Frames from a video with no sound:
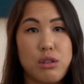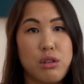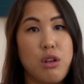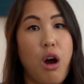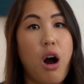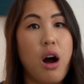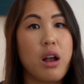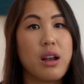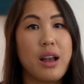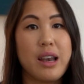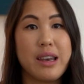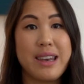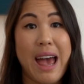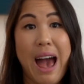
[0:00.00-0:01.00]
not
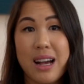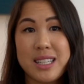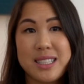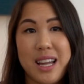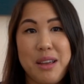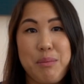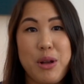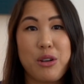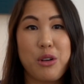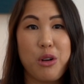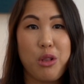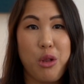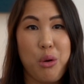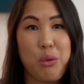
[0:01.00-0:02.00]
a tax nightmare in
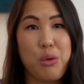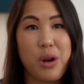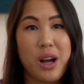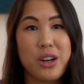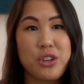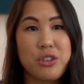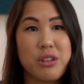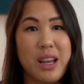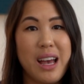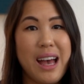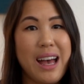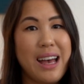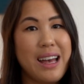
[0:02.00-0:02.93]
your local country,